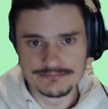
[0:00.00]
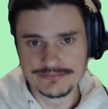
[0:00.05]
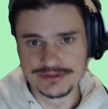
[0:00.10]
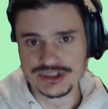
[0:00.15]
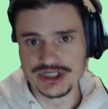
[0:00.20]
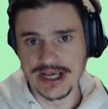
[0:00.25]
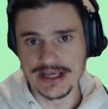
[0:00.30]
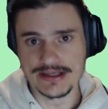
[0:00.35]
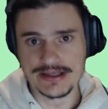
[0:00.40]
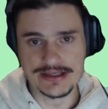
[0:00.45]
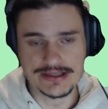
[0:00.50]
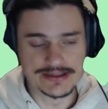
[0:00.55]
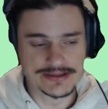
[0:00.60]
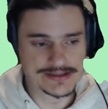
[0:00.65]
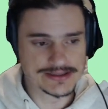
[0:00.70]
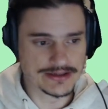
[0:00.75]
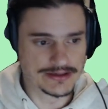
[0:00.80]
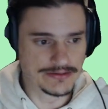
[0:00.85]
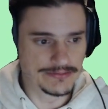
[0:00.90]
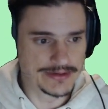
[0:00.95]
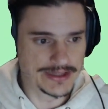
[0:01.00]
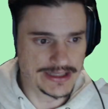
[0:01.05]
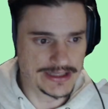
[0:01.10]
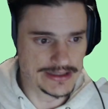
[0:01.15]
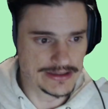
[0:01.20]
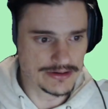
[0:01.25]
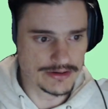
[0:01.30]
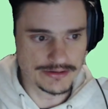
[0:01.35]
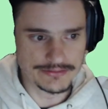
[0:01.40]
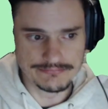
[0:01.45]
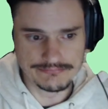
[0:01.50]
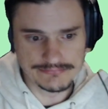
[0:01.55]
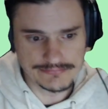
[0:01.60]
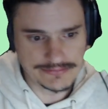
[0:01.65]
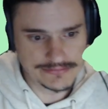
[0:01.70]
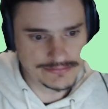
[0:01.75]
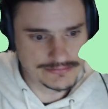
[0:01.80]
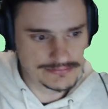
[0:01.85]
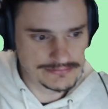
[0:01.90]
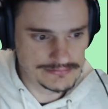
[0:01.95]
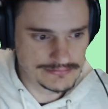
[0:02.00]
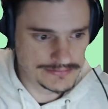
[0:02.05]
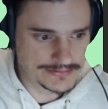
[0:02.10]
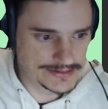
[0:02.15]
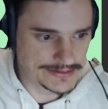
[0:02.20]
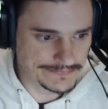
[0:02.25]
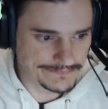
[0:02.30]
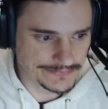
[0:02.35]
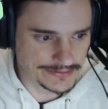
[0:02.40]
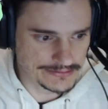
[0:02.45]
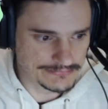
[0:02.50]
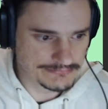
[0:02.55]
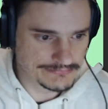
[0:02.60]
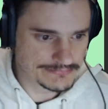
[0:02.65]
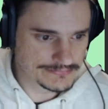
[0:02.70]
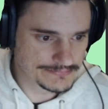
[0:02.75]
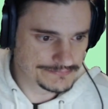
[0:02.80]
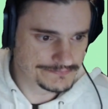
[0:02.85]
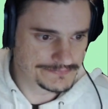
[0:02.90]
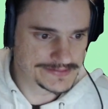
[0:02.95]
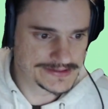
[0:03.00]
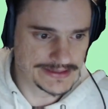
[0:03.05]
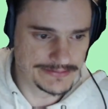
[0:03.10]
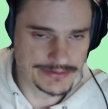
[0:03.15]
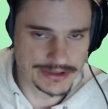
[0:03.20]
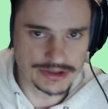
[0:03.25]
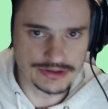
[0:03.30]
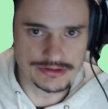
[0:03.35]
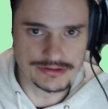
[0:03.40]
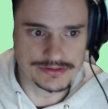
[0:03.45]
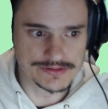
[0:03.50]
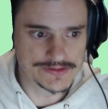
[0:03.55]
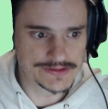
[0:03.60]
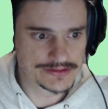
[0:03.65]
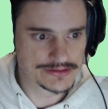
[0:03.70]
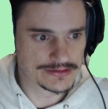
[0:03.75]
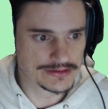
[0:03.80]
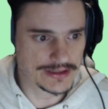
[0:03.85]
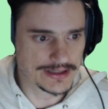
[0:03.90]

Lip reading: janky it's going to be on different CPUs.